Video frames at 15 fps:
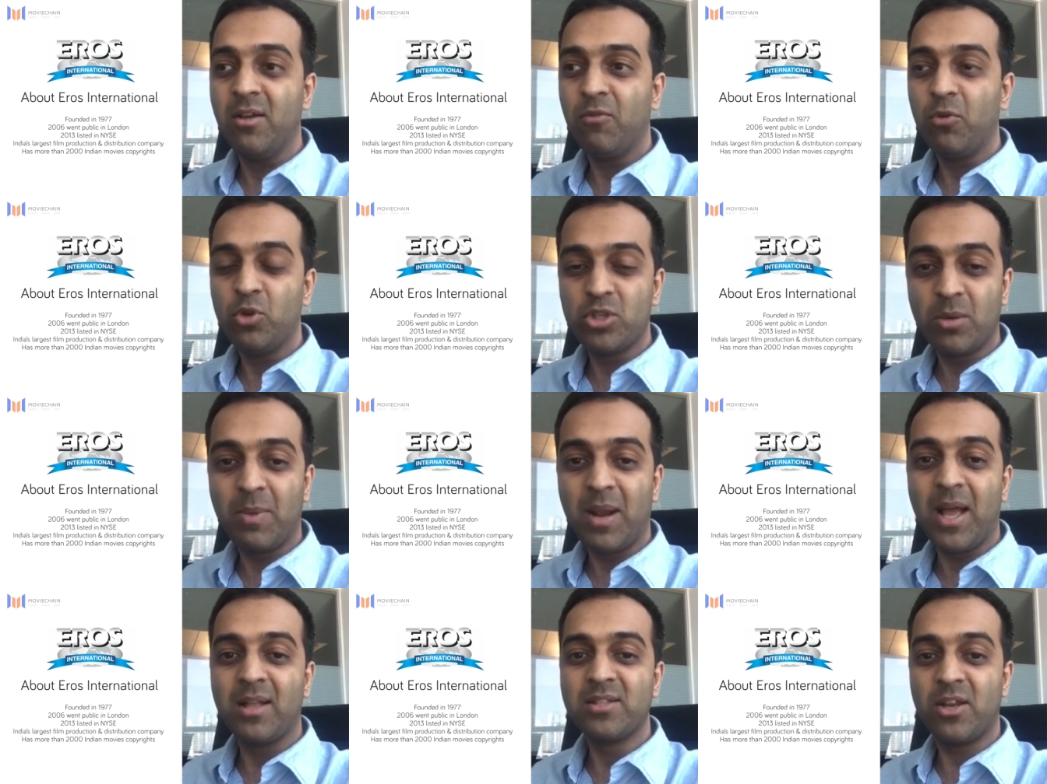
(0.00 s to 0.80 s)
future
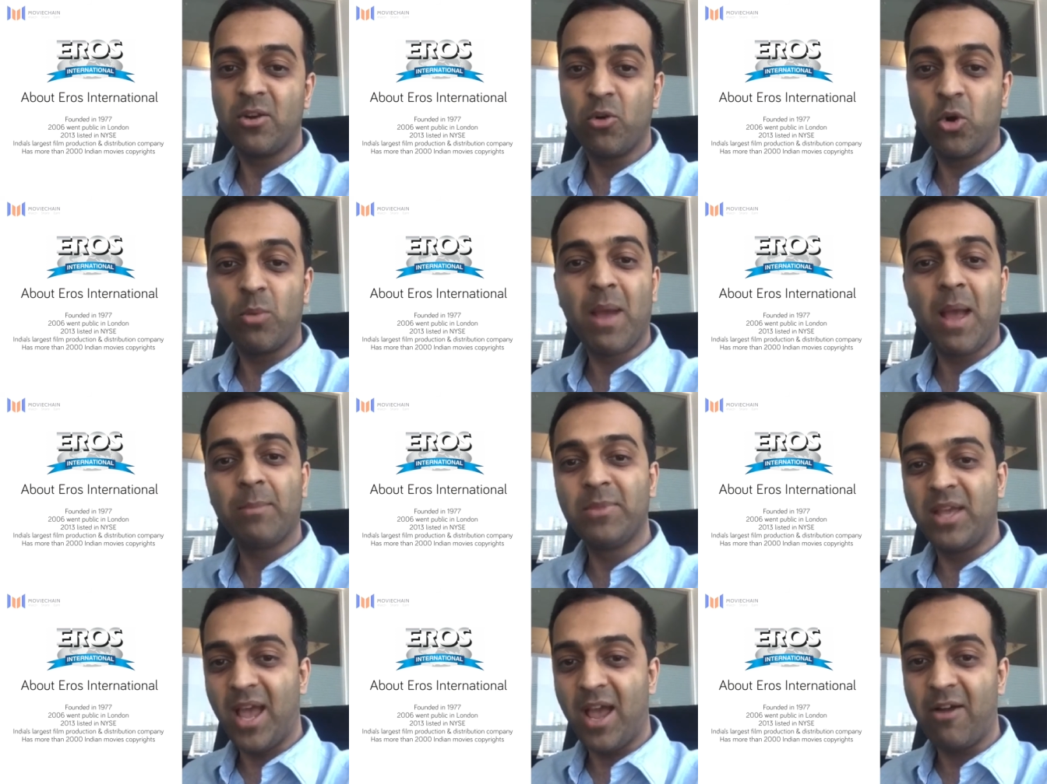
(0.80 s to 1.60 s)
plans and
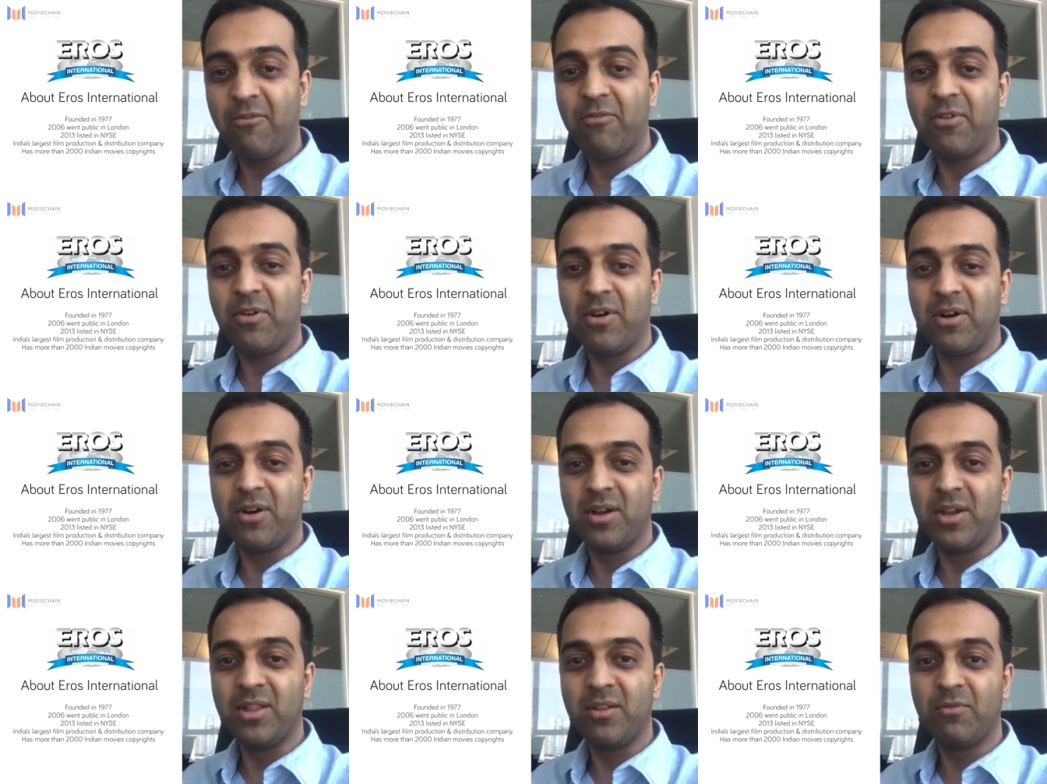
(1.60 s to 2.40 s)
roadmap they have
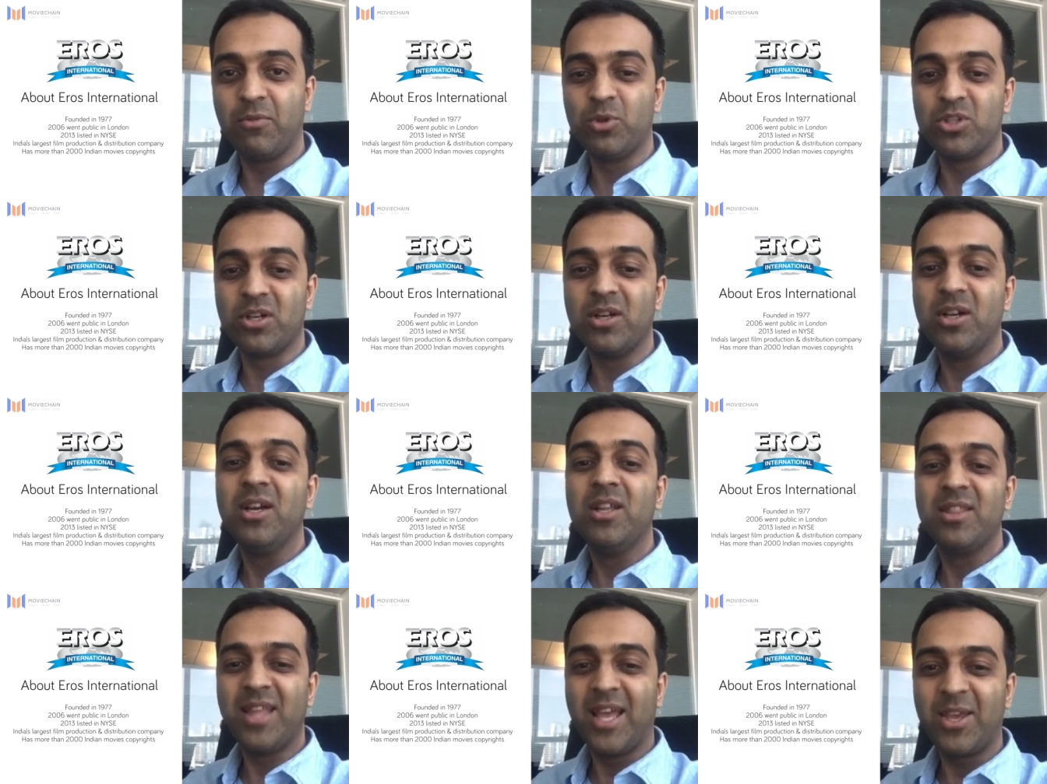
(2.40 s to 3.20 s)
uh, in the future.
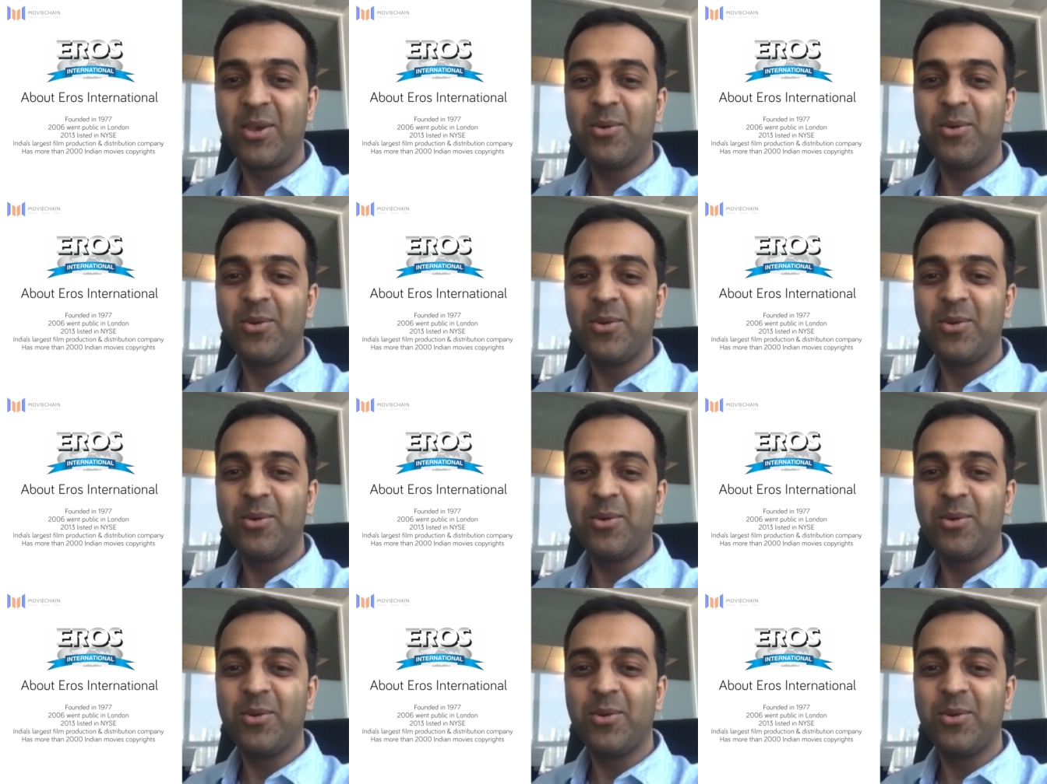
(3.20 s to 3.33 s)
Thank